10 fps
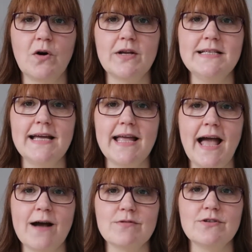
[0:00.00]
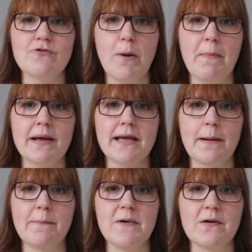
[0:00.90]
a day out to drop my
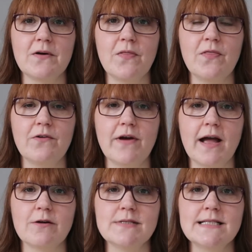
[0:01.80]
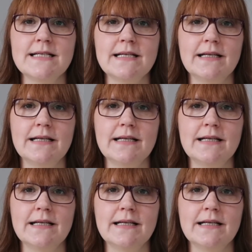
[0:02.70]
camera on the ground.